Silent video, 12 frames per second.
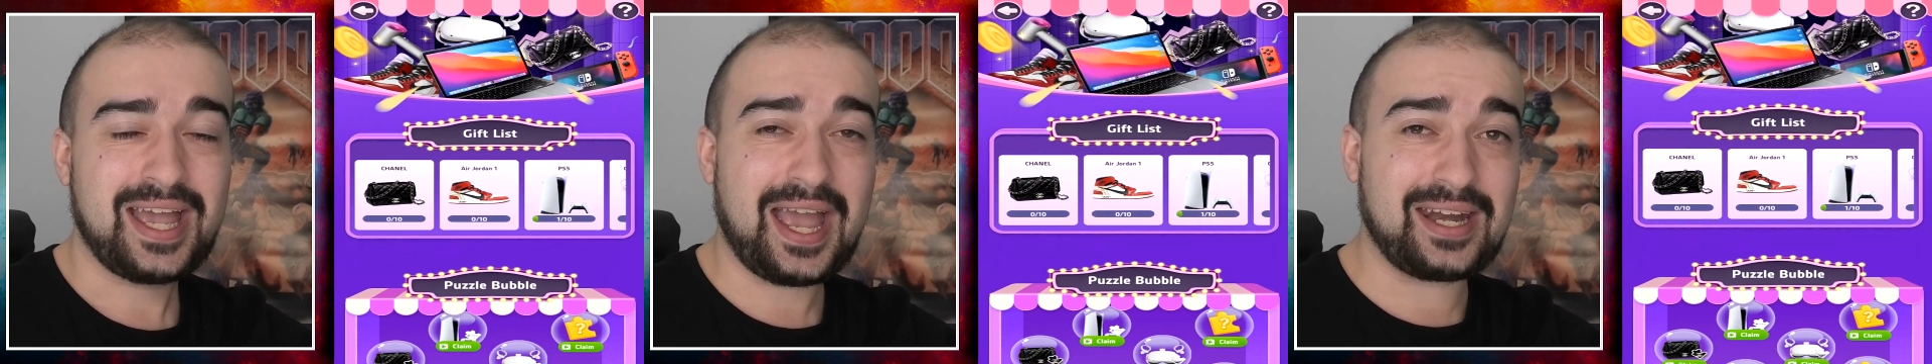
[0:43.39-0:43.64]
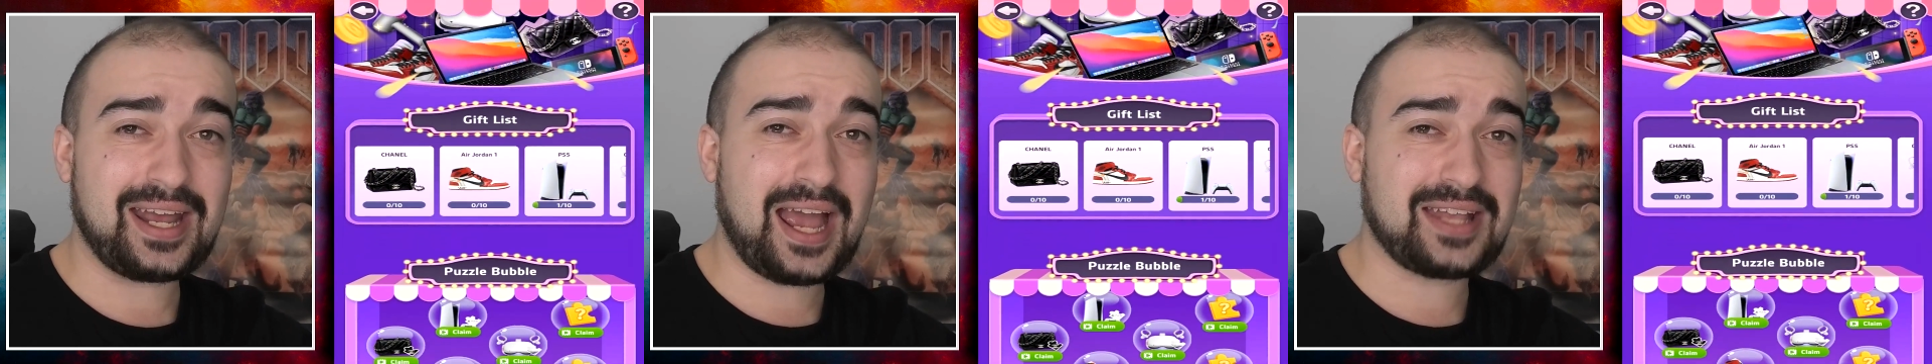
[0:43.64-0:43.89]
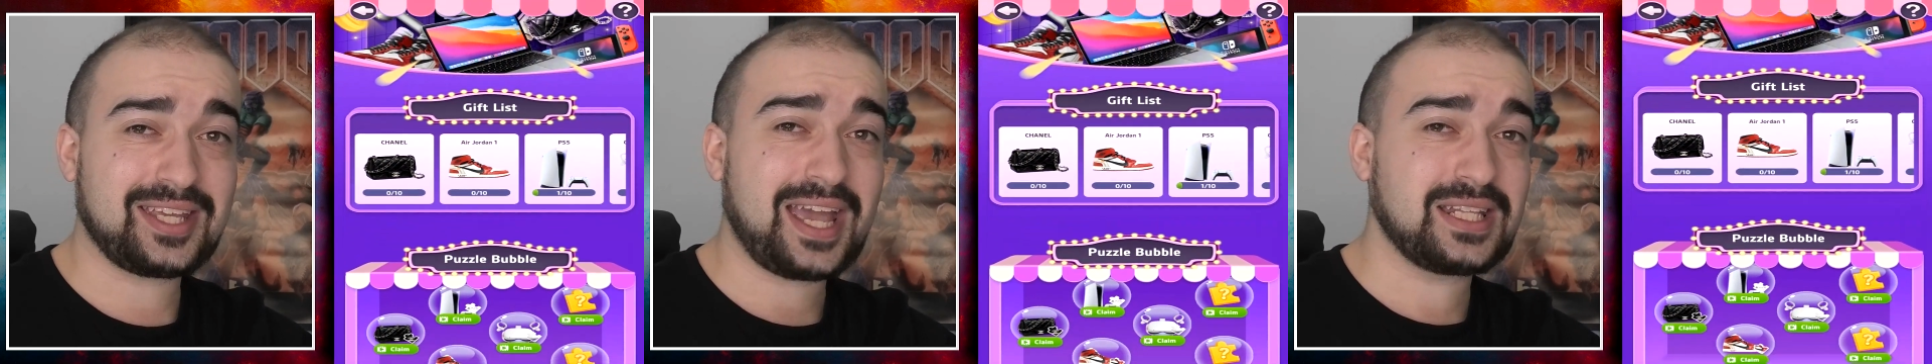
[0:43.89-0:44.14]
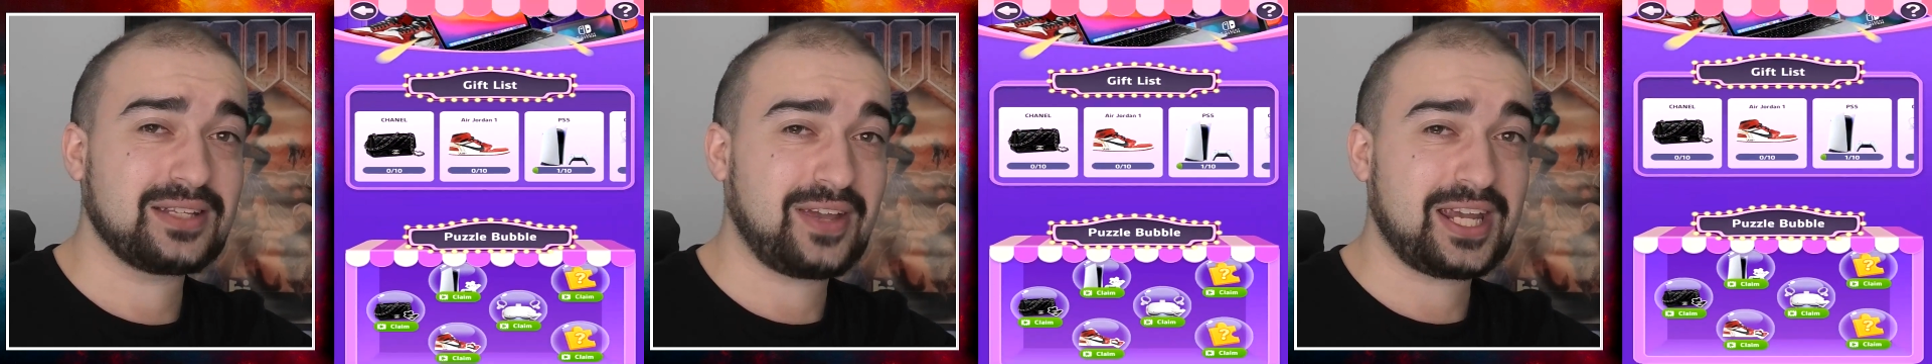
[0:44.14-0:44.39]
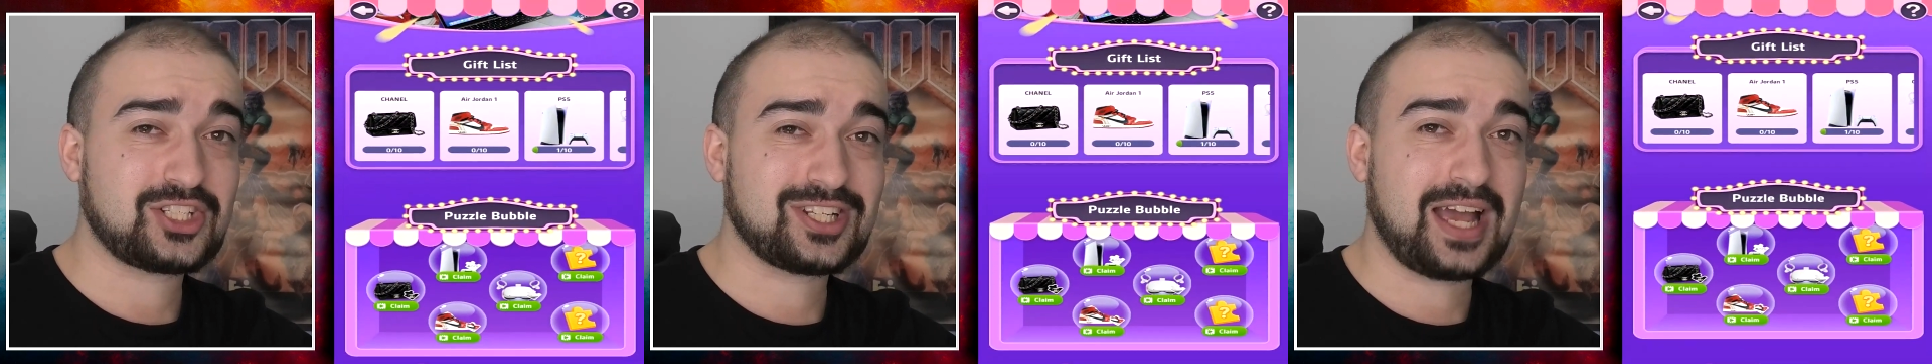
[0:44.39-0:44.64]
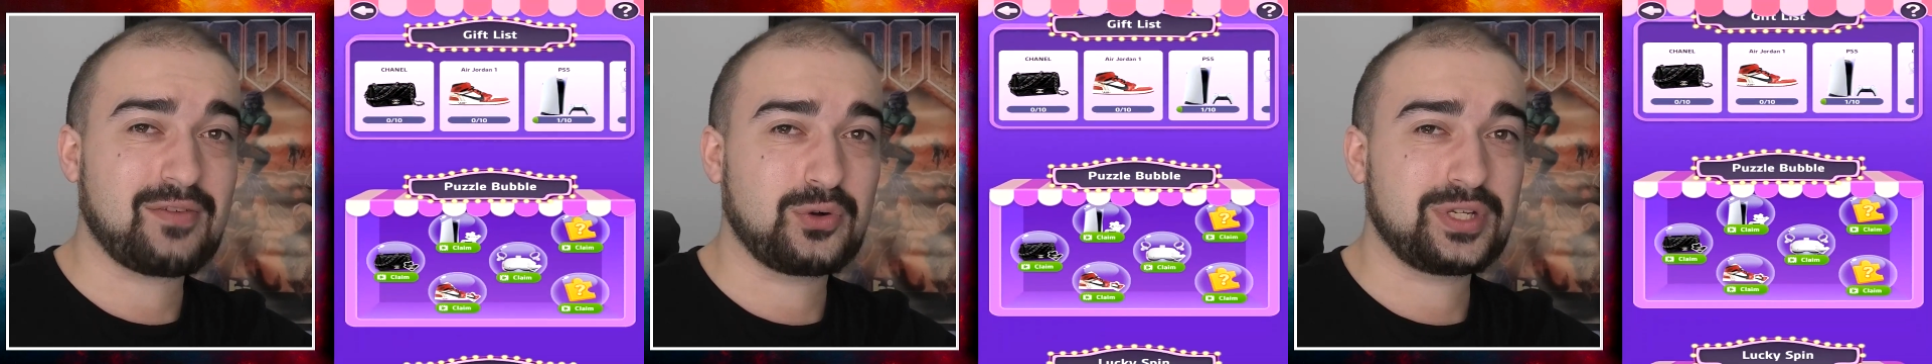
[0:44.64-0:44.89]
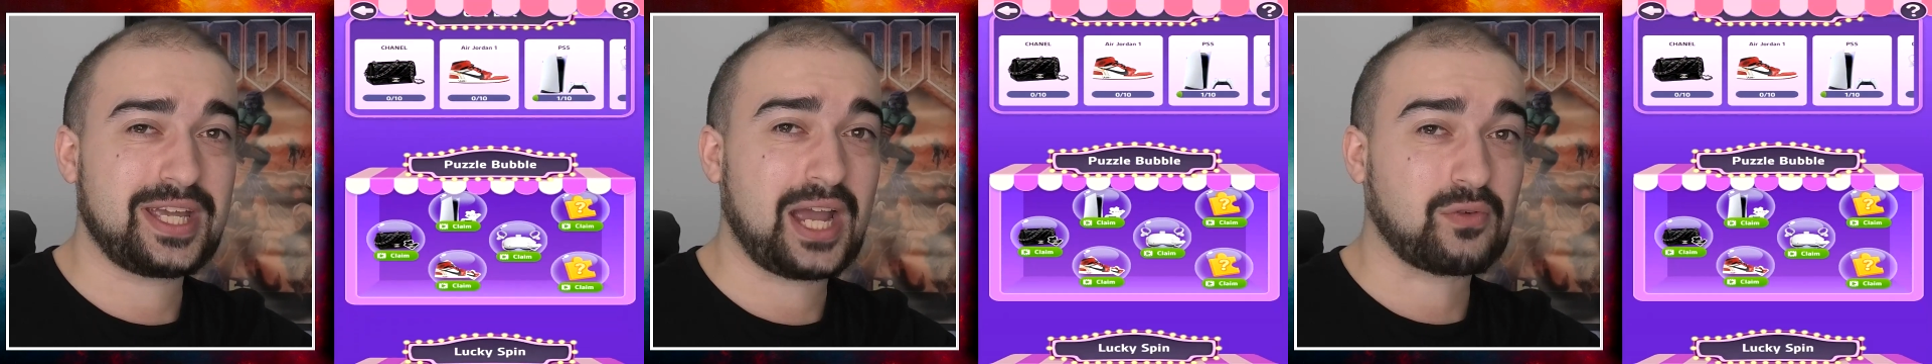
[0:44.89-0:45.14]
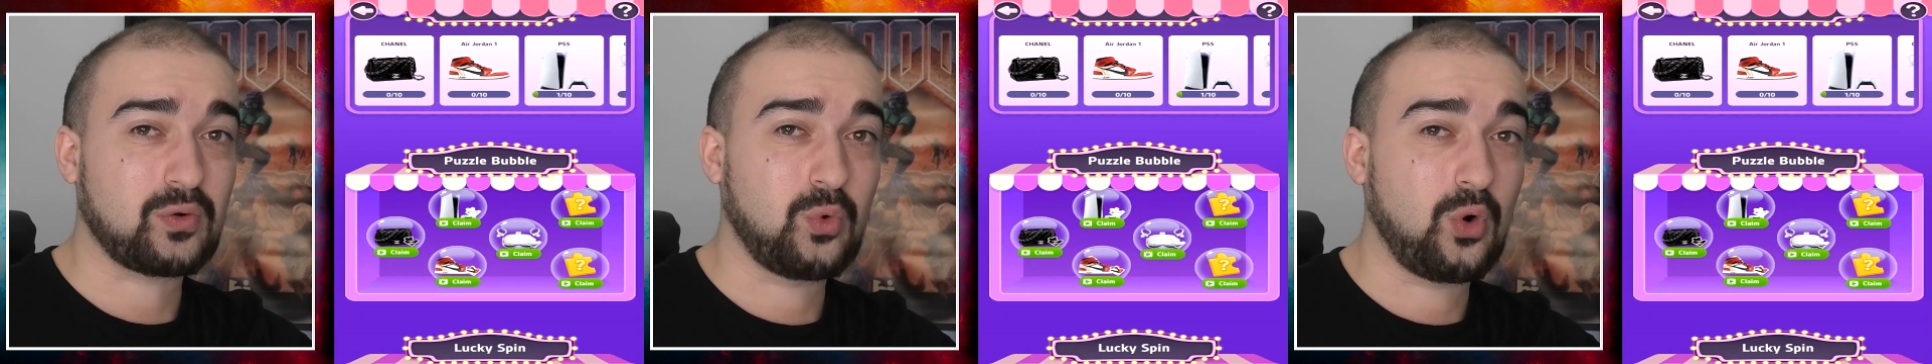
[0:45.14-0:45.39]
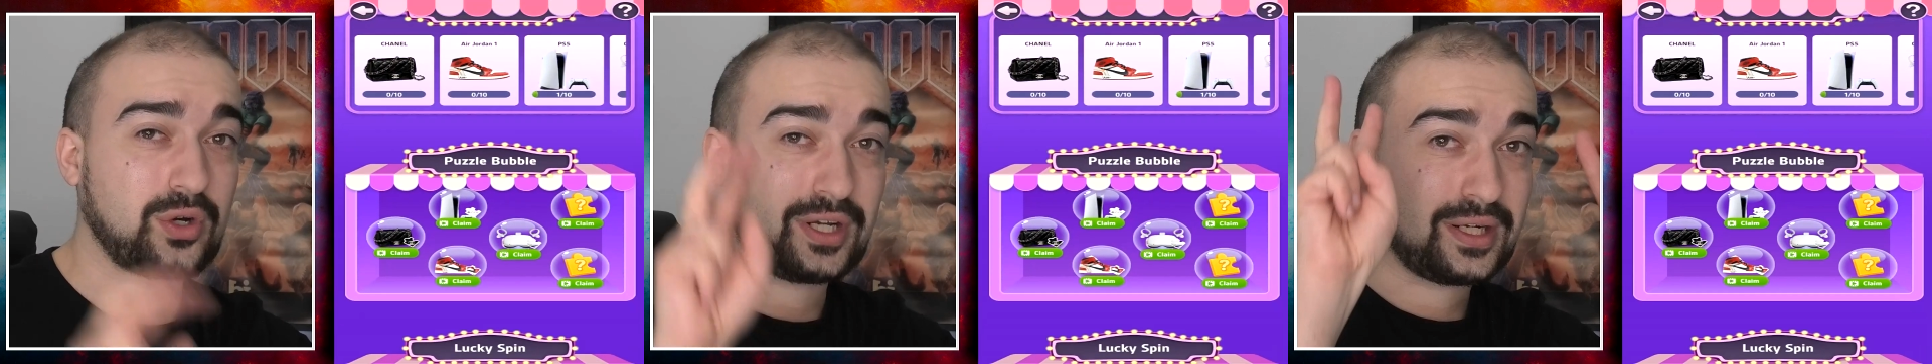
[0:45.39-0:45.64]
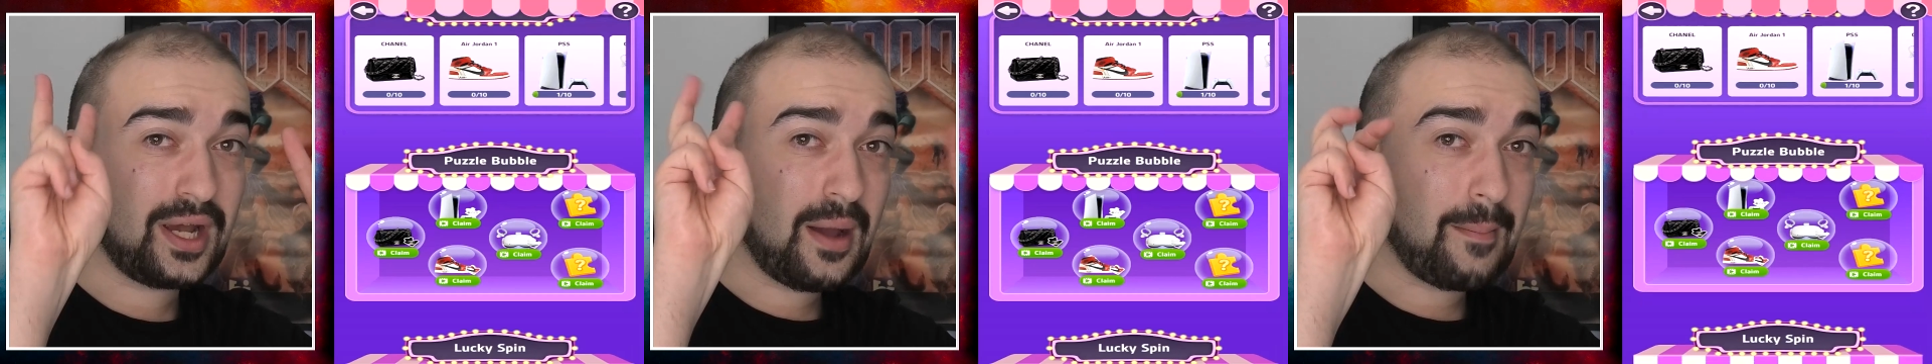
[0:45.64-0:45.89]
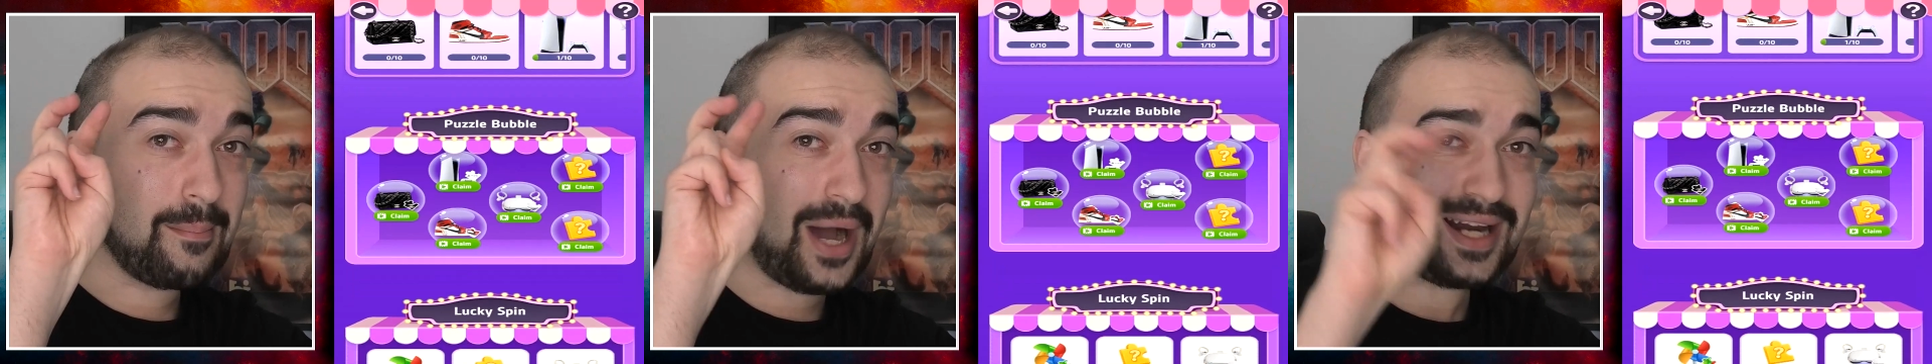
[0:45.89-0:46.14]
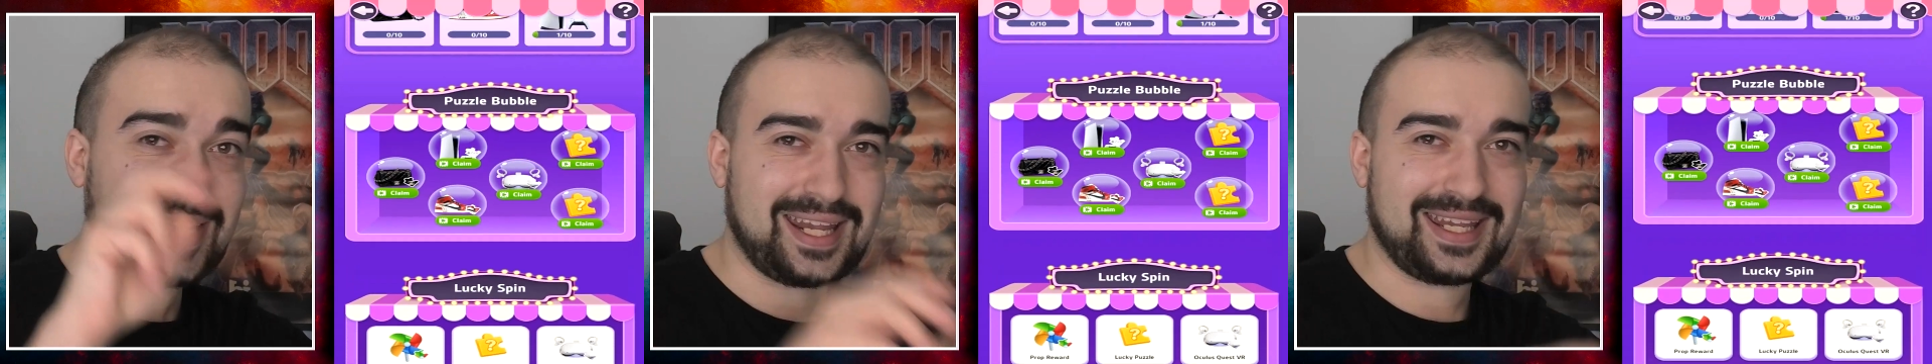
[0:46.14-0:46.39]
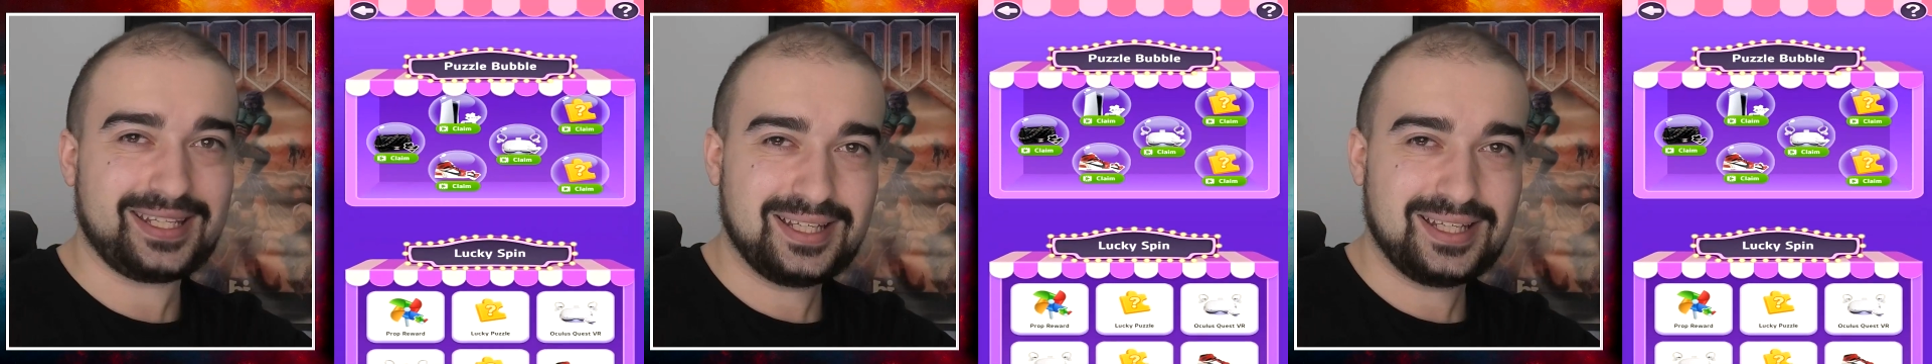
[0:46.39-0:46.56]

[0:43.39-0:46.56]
And at the end of each level you get rewarded money.